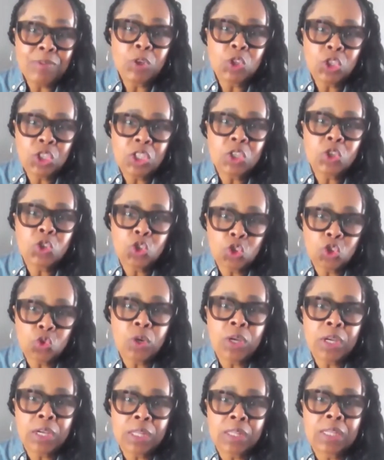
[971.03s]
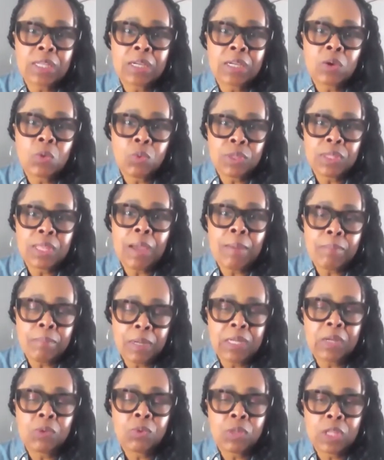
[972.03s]
They're still struggling with that
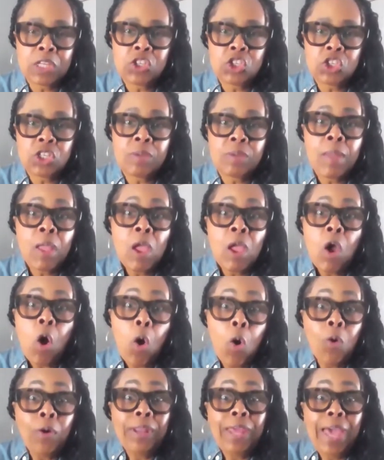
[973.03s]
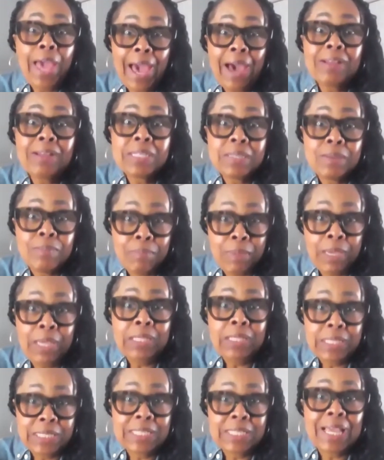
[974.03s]
money relationship on how to
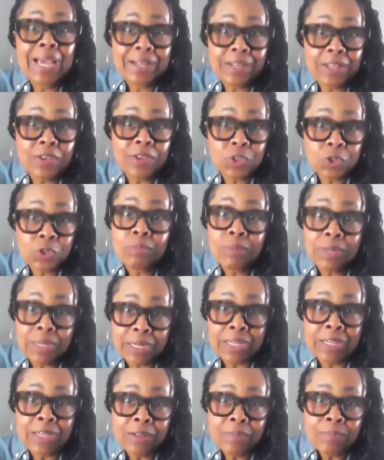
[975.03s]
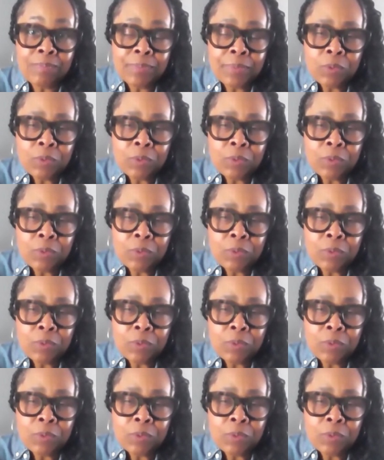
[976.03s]
make the side hustle money.